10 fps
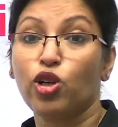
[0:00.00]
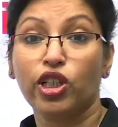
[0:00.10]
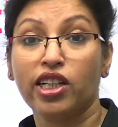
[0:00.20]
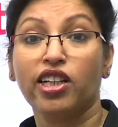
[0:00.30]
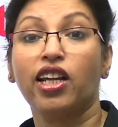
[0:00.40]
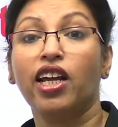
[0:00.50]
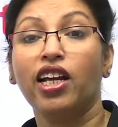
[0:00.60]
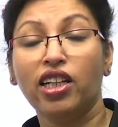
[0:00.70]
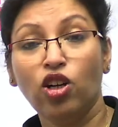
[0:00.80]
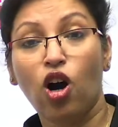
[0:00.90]
So it can
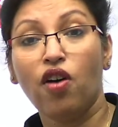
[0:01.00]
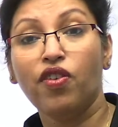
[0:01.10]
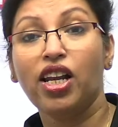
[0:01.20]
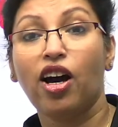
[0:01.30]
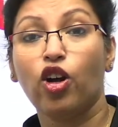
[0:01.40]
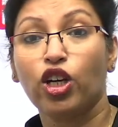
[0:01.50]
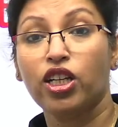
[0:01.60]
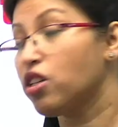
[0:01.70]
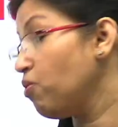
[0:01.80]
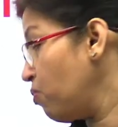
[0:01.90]
create a novel
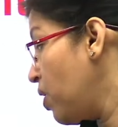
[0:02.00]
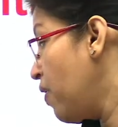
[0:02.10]
organism